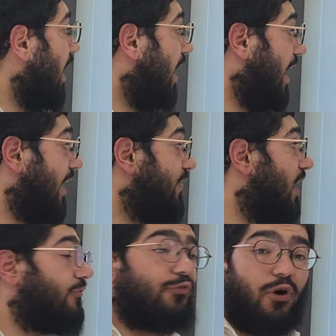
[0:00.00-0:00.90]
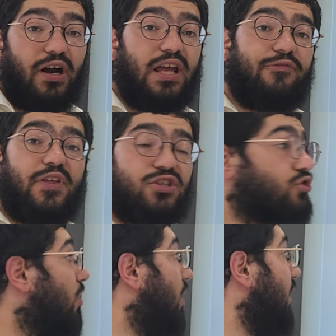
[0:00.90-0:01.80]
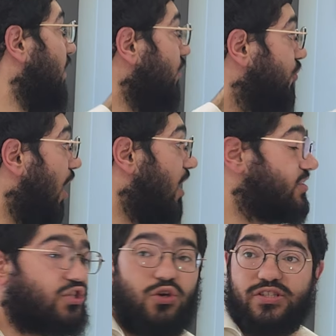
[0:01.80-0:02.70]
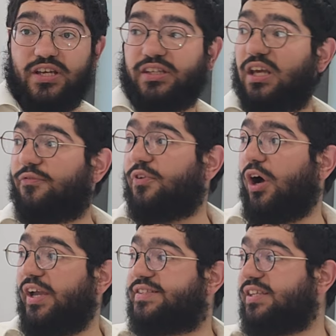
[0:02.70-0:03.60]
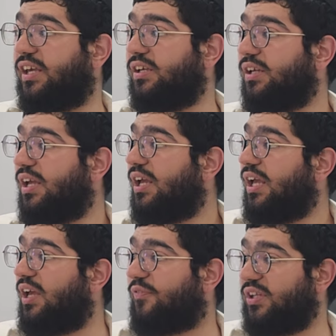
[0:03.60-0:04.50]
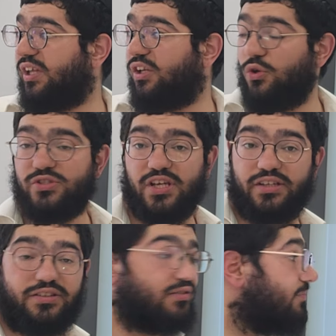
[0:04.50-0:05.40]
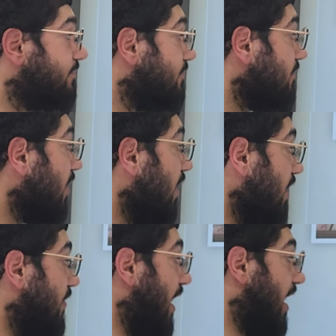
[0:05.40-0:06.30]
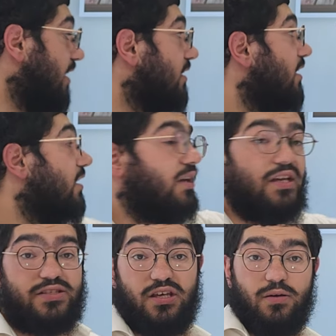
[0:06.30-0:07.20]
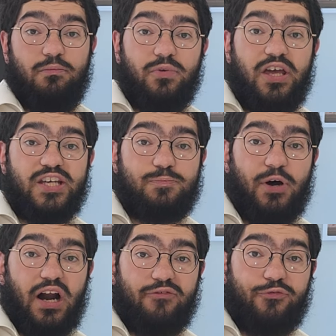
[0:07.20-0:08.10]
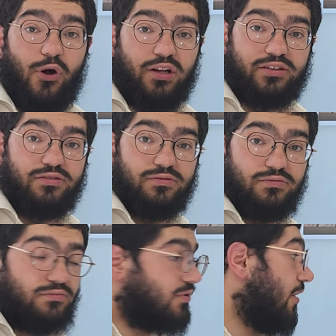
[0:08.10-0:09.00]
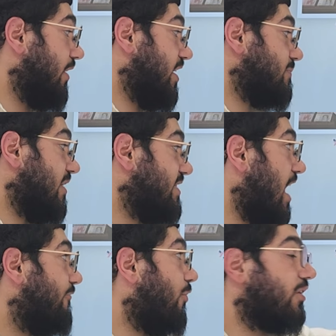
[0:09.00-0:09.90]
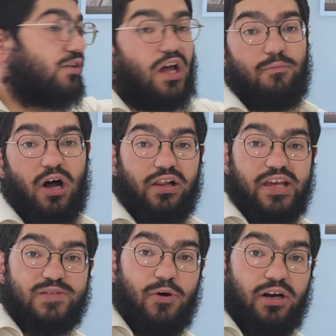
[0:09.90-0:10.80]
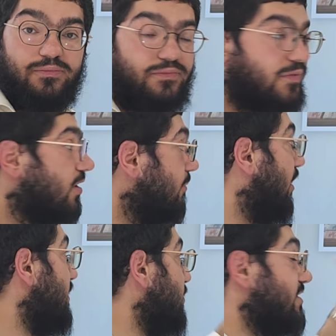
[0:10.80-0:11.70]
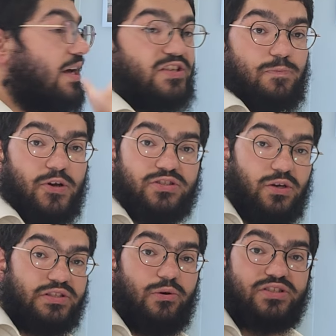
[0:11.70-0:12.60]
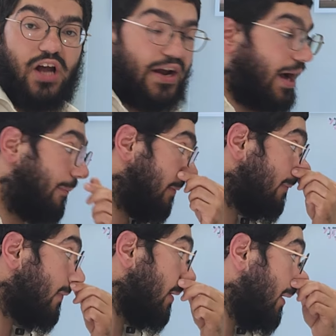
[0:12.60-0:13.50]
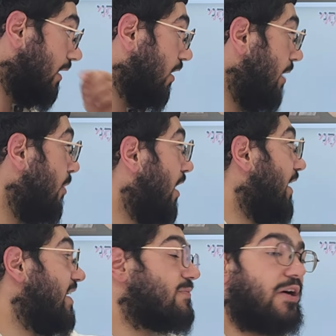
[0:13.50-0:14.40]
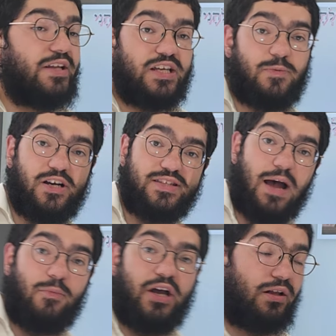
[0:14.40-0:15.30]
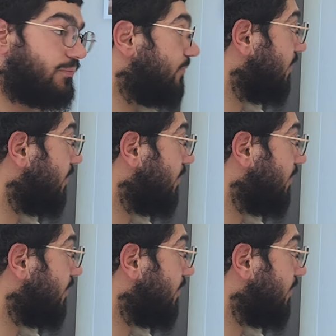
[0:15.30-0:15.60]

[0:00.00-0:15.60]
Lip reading: And therefore, if the shulchani does use it, if he did use it, then is the gizbar at fault? No, the gizbar is not at fault. Loy mal gizbar, because he was never supposed to use it. It was tied up. Loy mal gizbar. The gizbar is not moil.